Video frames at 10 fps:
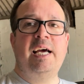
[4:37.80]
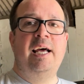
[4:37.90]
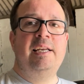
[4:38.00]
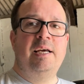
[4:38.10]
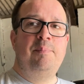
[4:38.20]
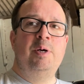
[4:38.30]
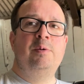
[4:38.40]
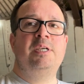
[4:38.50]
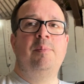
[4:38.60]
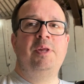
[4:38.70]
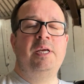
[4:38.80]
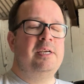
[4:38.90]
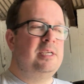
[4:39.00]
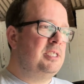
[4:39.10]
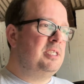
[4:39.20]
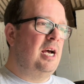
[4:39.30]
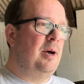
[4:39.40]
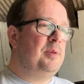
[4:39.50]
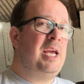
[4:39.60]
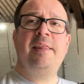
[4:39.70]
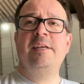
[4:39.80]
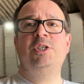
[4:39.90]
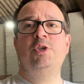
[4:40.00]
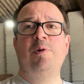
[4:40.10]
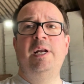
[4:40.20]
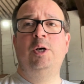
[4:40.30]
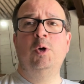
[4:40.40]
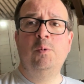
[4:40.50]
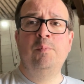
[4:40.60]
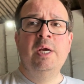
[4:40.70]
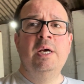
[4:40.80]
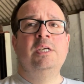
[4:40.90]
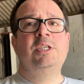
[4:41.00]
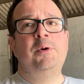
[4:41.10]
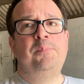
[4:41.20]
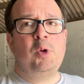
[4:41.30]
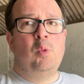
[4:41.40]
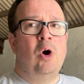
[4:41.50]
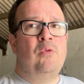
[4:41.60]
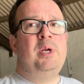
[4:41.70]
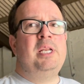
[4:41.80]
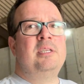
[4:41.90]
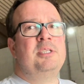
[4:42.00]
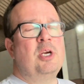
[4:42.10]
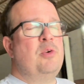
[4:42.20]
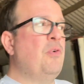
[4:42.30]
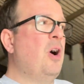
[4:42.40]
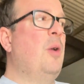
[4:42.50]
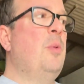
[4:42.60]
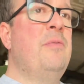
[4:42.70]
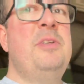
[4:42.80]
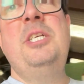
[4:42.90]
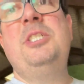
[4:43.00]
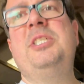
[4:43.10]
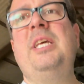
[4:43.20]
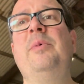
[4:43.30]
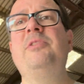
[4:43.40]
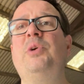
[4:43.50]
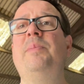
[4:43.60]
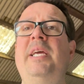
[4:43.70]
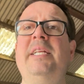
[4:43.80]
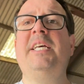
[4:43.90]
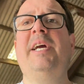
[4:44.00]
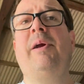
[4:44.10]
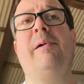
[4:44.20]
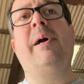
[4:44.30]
and build something that's, yeah, that's just really cool. So what have we done so far? Well, obviously, as you see, we've stripped the interior